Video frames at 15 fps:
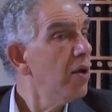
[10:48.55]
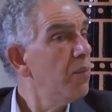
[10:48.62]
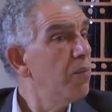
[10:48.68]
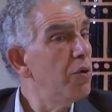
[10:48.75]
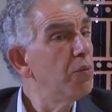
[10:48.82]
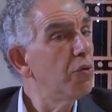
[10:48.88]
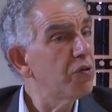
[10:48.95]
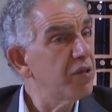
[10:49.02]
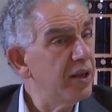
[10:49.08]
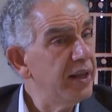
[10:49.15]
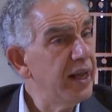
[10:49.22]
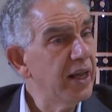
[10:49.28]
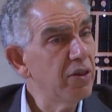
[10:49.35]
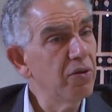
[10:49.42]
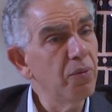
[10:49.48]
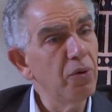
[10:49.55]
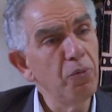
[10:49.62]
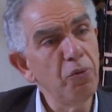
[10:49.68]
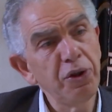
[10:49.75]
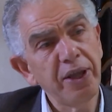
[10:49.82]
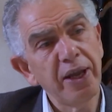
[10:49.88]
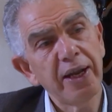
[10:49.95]
but more than that, the
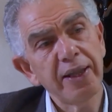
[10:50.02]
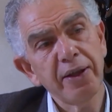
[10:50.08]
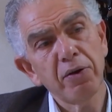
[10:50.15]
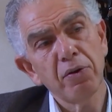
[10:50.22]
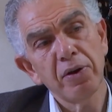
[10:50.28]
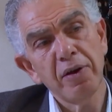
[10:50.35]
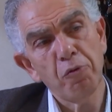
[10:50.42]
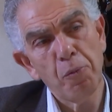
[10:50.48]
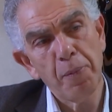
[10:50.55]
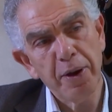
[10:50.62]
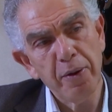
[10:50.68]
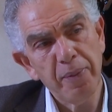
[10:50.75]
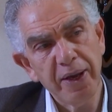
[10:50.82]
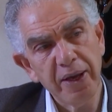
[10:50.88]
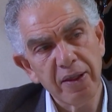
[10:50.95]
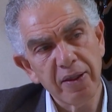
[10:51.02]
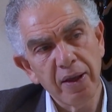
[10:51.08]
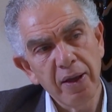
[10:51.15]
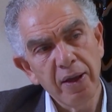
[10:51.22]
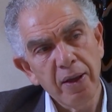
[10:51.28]
multilateral development banks.